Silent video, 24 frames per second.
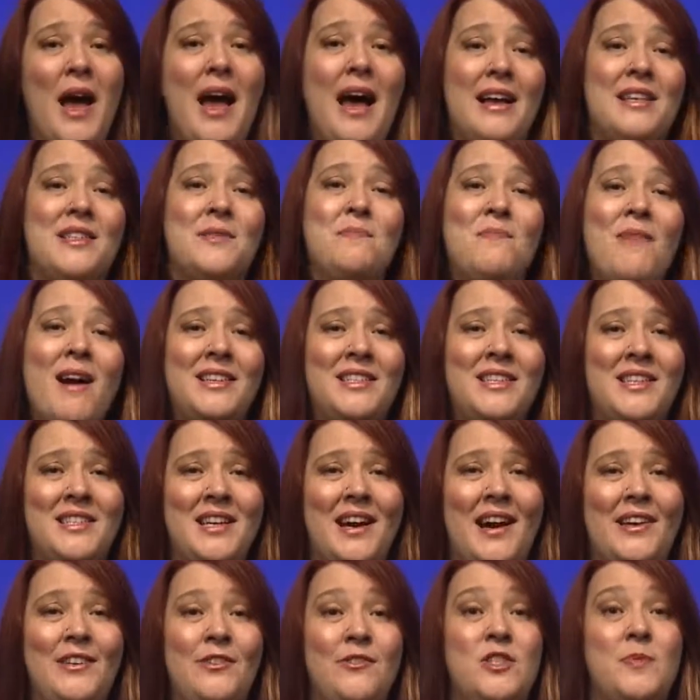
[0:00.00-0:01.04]
as much as
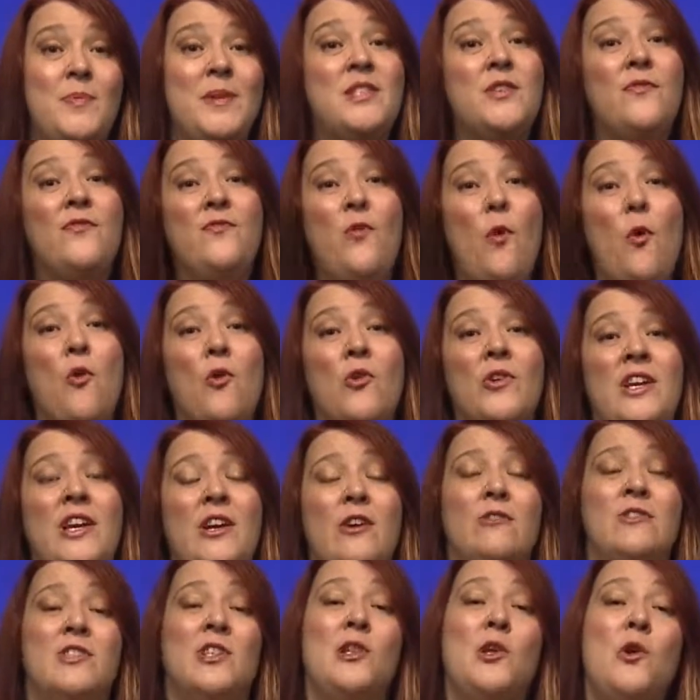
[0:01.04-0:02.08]
I do spends 4
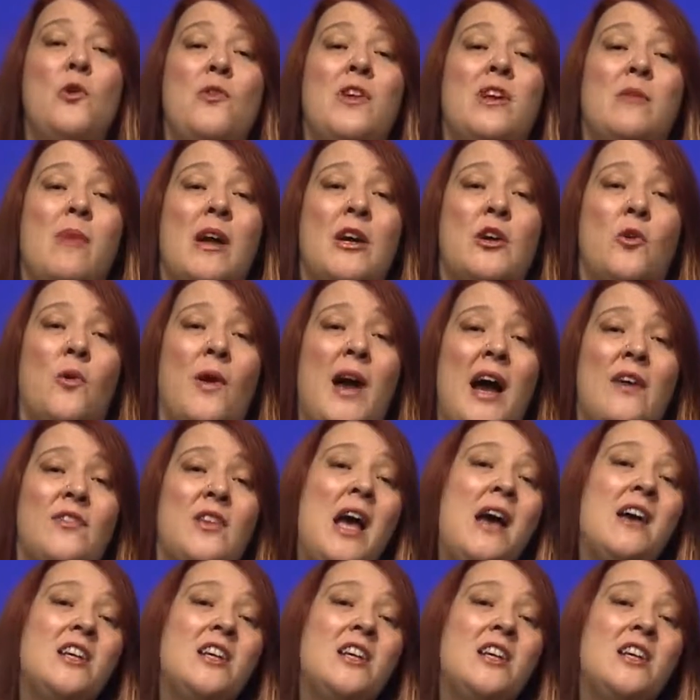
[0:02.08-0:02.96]
years learning my craft